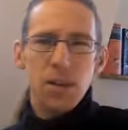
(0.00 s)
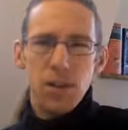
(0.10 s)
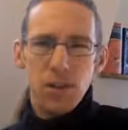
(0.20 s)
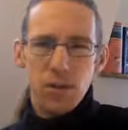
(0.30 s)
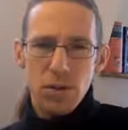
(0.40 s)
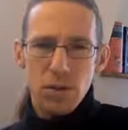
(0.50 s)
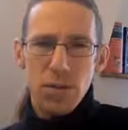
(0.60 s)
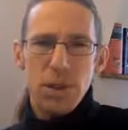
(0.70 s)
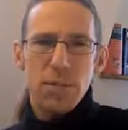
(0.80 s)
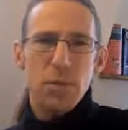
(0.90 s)
maybe
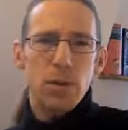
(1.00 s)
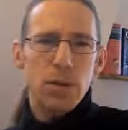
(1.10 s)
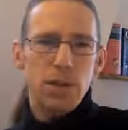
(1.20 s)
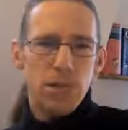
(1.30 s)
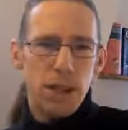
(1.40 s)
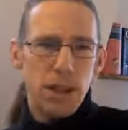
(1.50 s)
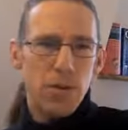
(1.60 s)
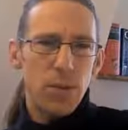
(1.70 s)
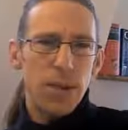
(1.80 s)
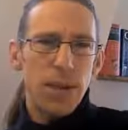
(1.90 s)
students are at that point of
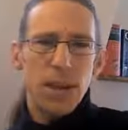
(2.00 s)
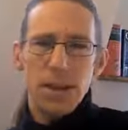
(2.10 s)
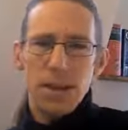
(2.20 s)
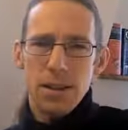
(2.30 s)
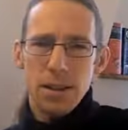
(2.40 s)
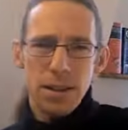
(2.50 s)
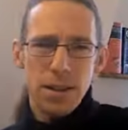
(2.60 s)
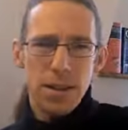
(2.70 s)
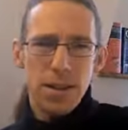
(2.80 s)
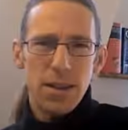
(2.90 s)
need where
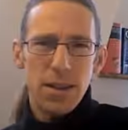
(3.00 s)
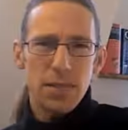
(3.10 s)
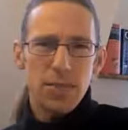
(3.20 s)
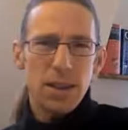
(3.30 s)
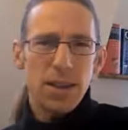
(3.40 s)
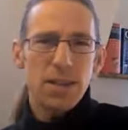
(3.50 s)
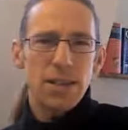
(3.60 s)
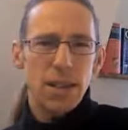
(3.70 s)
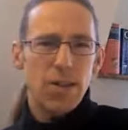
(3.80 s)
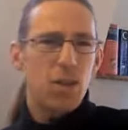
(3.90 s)
they are
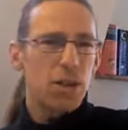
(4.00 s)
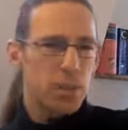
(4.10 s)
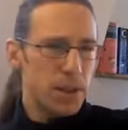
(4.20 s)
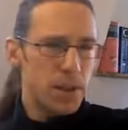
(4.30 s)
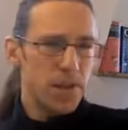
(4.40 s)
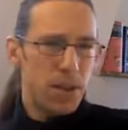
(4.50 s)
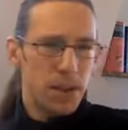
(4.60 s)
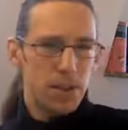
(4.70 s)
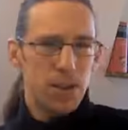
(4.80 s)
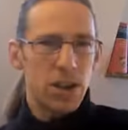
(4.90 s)
ready to take on a
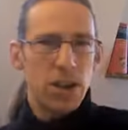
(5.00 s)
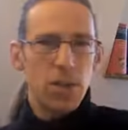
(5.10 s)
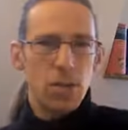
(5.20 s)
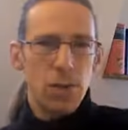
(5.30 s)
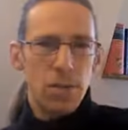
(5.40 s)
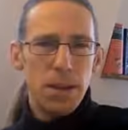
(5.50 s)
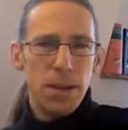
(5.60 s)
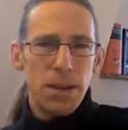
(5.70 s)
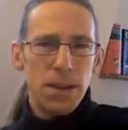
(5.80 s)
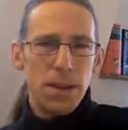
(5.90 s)
piece of language, or
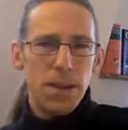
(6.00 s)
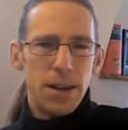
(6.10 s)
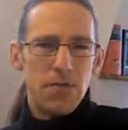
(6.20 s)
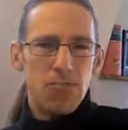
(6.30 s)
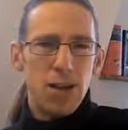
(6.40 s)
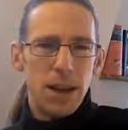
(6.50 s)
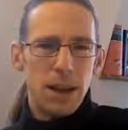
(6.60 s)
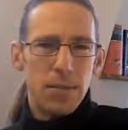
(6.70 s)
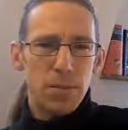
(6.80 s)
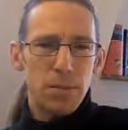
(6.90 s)
maybe they're
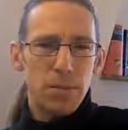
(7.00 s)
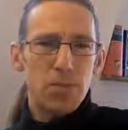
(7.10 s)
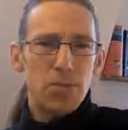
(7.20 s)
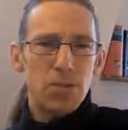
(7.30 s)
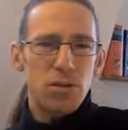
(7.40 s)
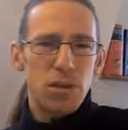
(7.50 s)
ripe or